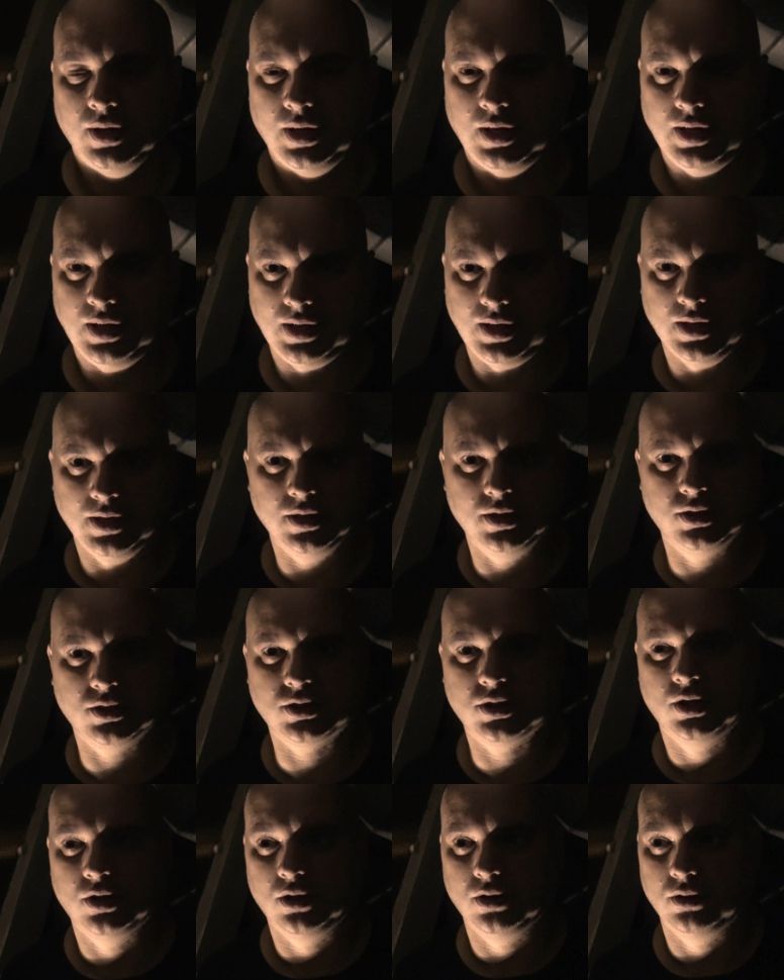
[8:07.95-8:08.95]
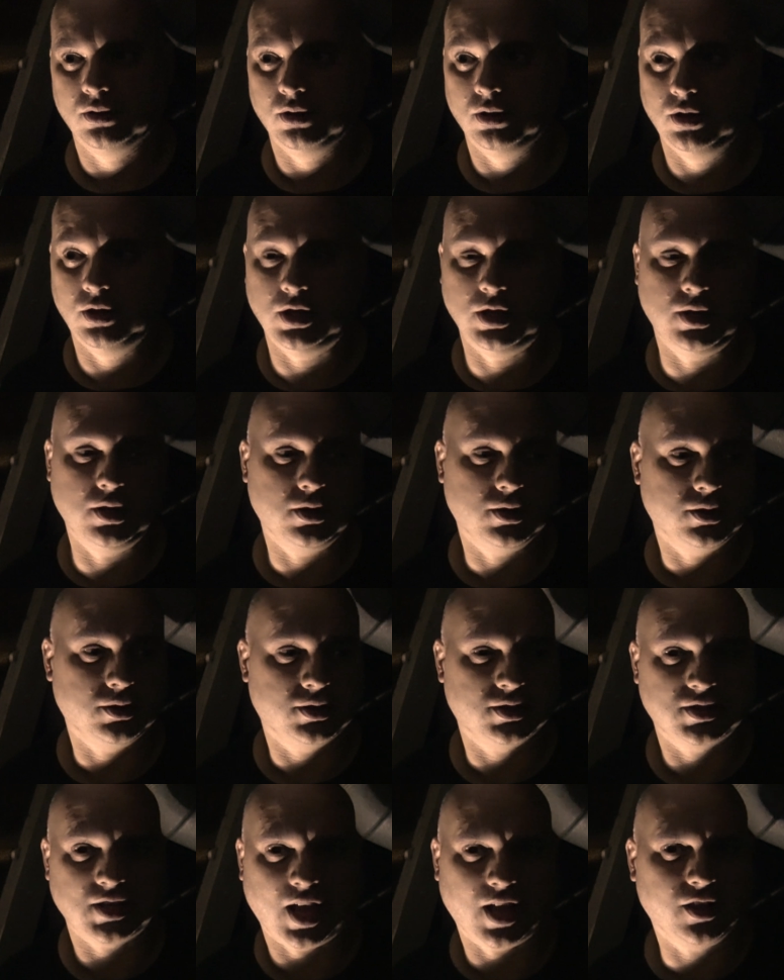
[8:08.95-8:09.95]
He is the
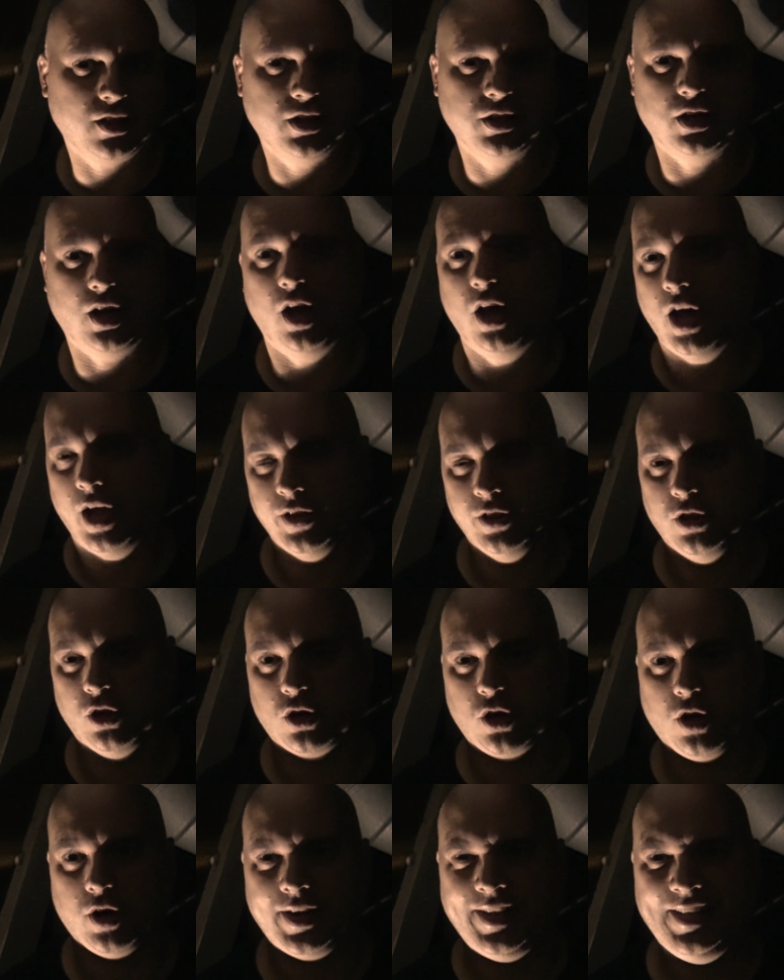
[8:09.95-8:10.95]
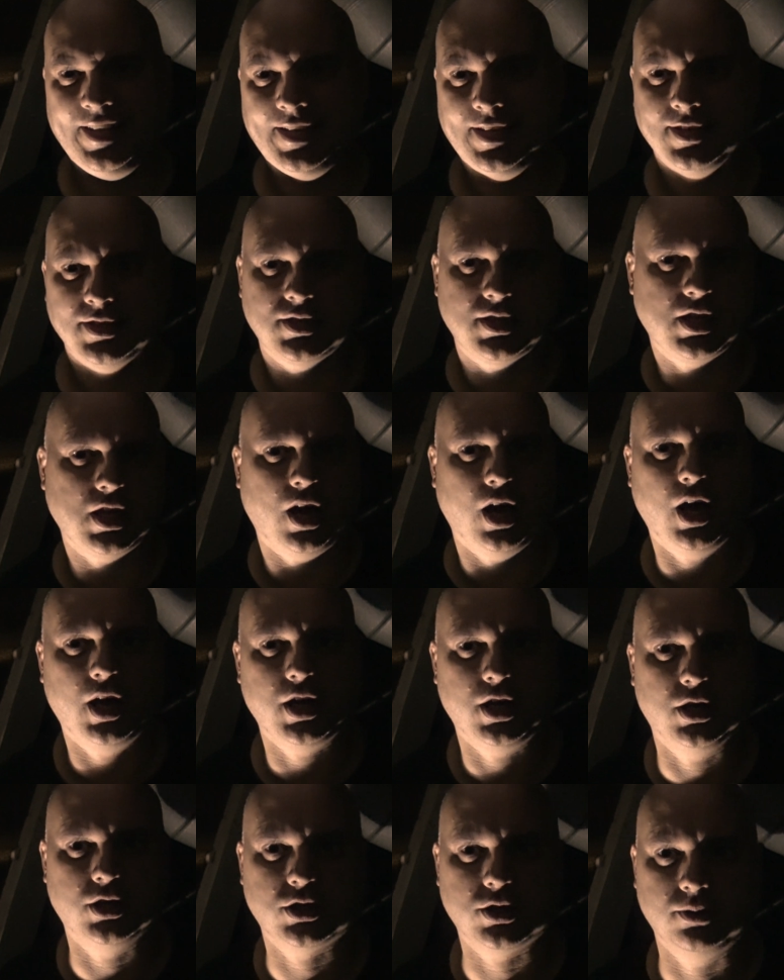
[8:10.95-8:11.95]
silent onlooker. He is the
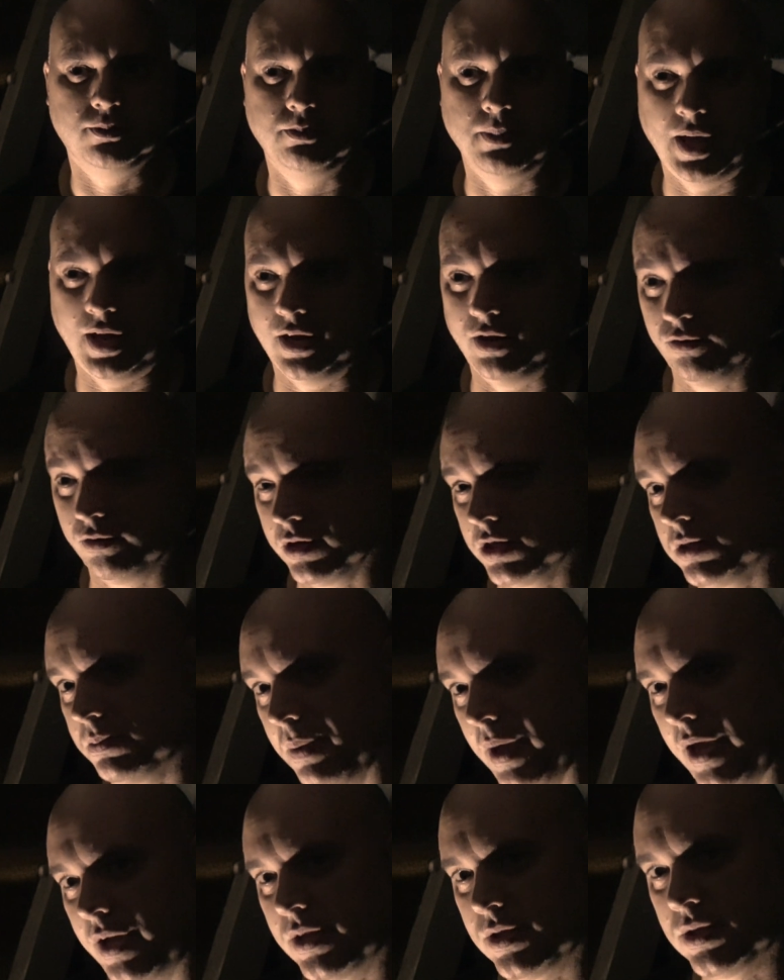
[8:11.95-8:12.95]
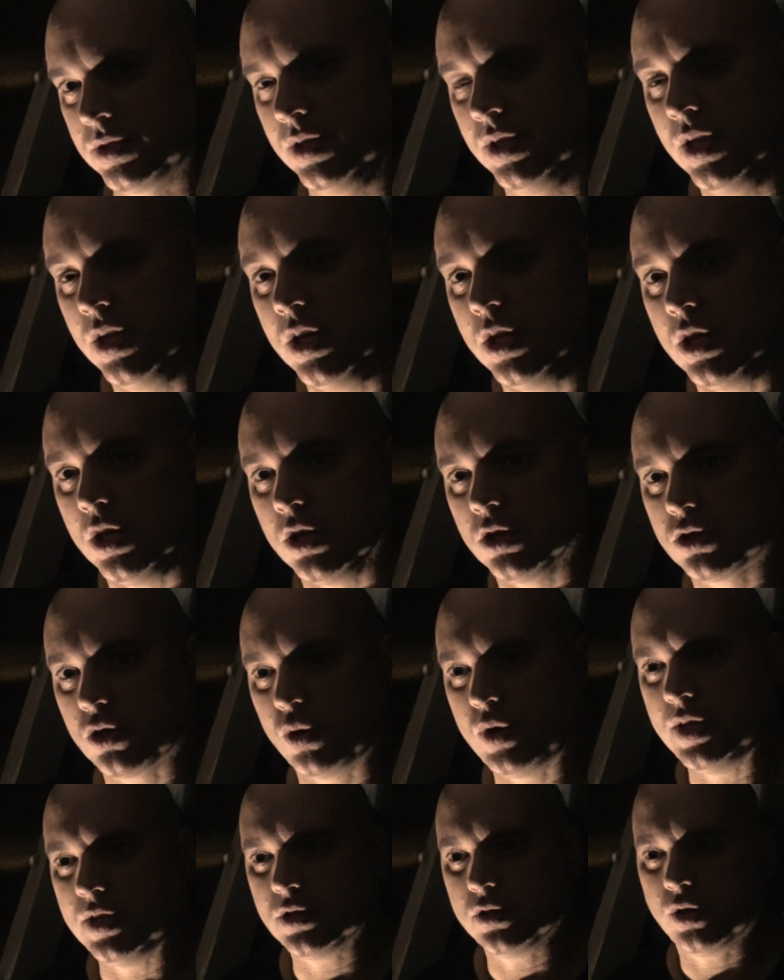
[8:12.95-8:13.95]
audience in many respects.
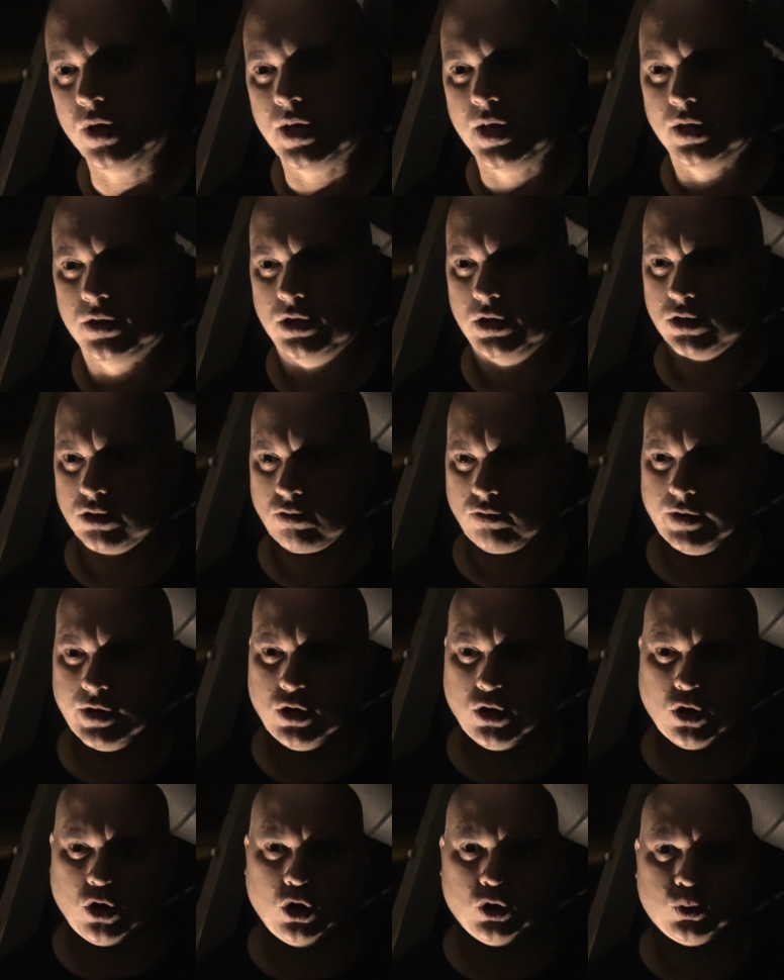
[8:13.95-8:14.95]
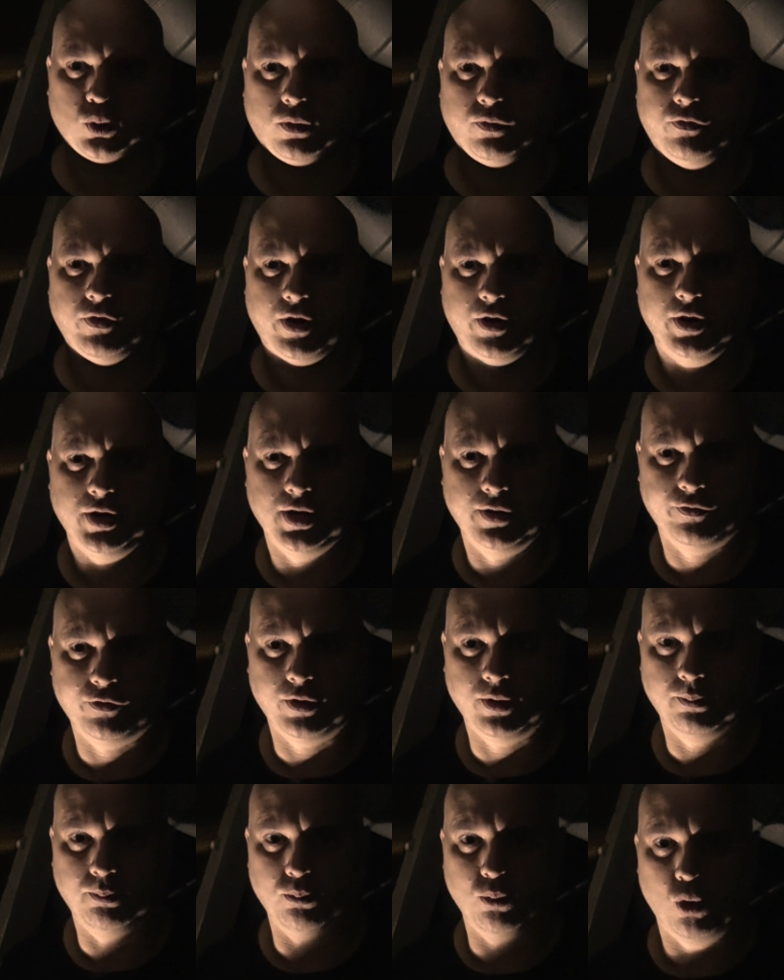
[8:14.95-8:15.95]
So he's looking at these three girls with very
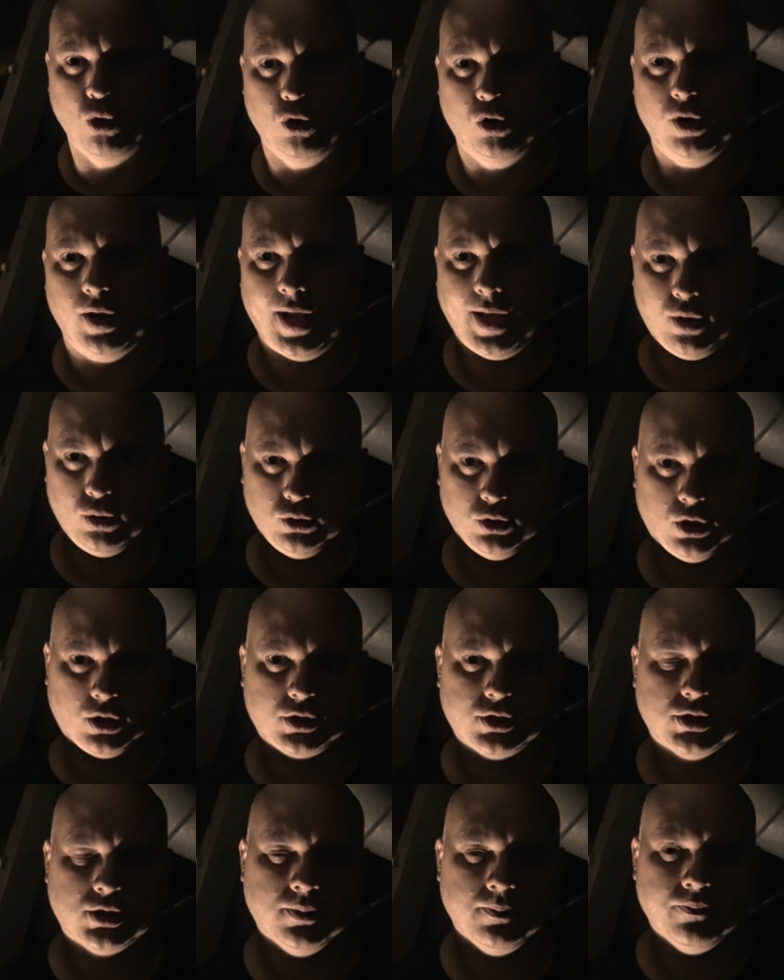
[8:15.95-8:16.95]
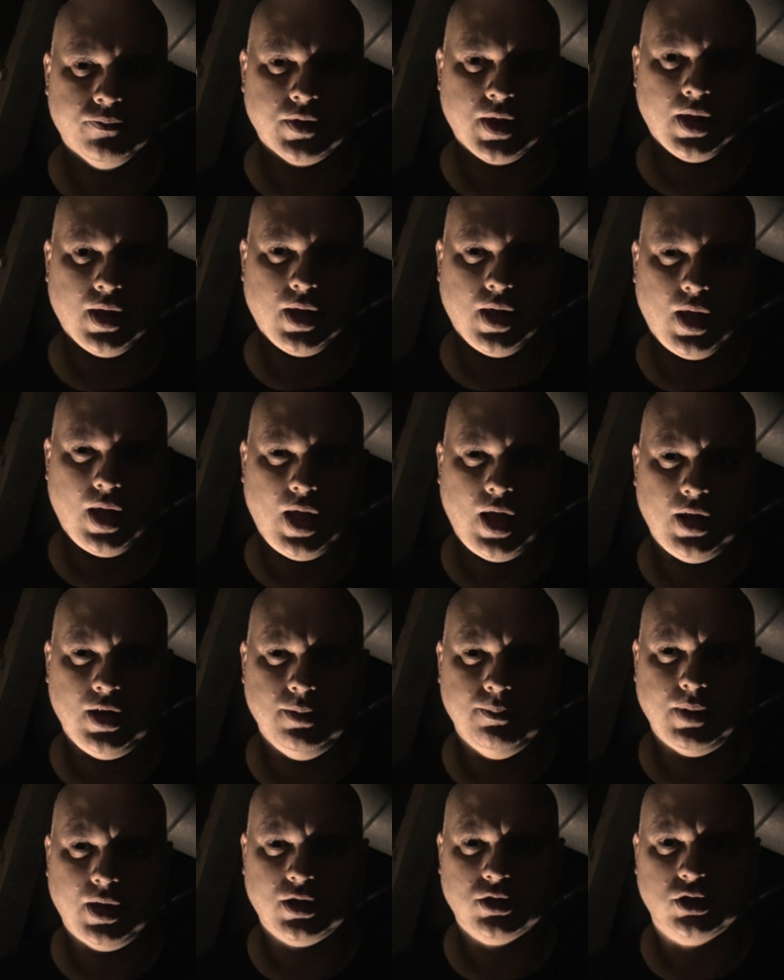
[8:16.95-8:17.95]
different moral outlooks, and
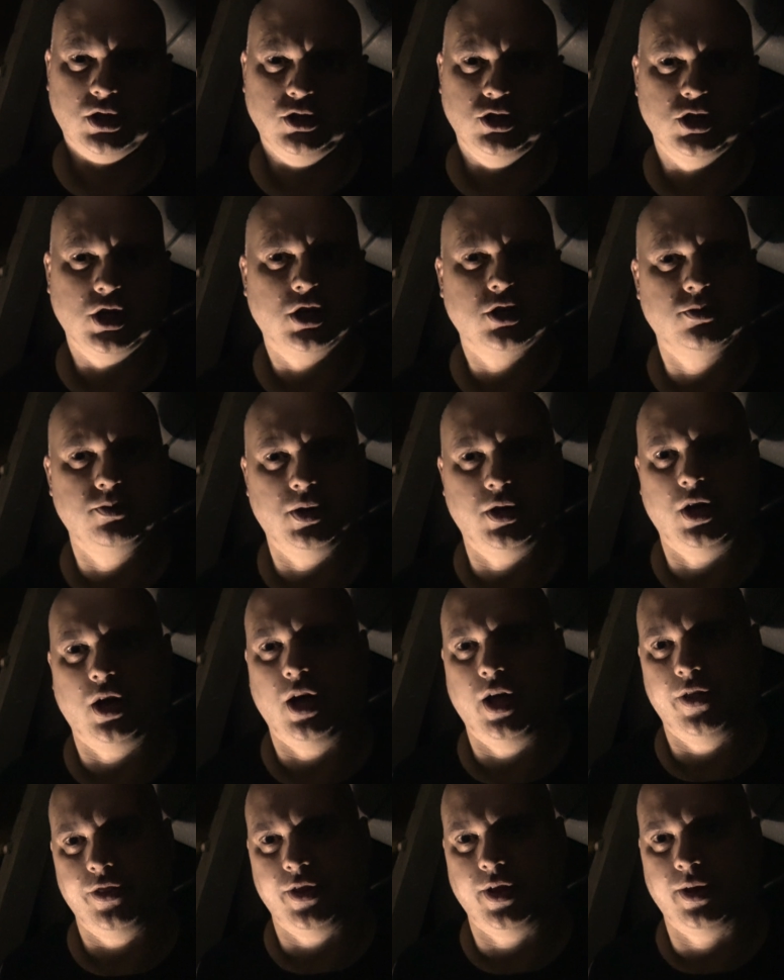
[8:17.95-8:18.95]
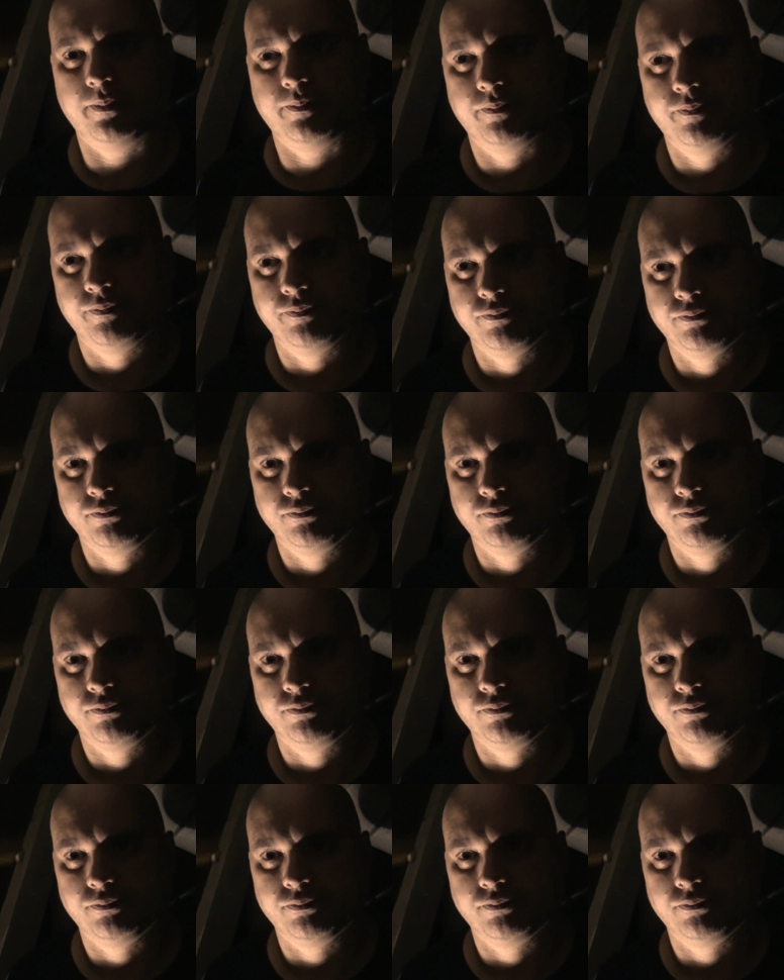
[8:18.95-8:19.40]
he makes a judgment on them.